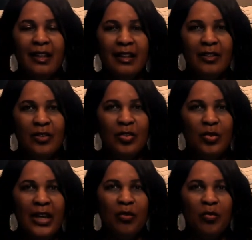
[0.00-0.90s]
to
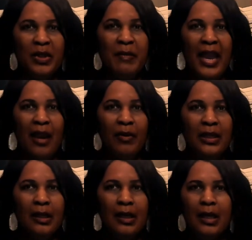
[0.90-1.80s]
get remarried
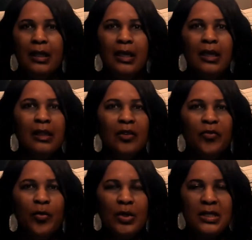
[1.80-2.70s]
and they get
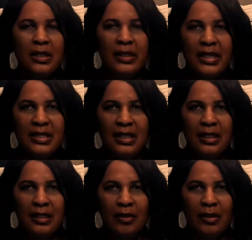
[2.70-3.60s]
divorced less than a
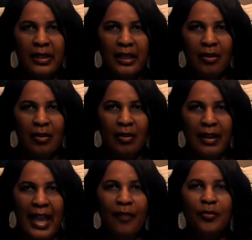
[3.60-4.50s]
year later
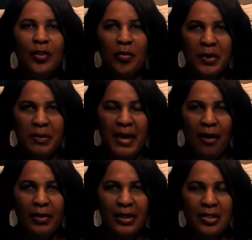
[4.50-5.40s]
after the
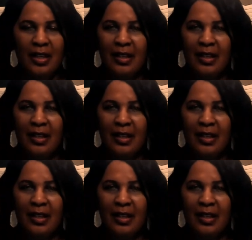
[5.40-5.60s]
remarriage.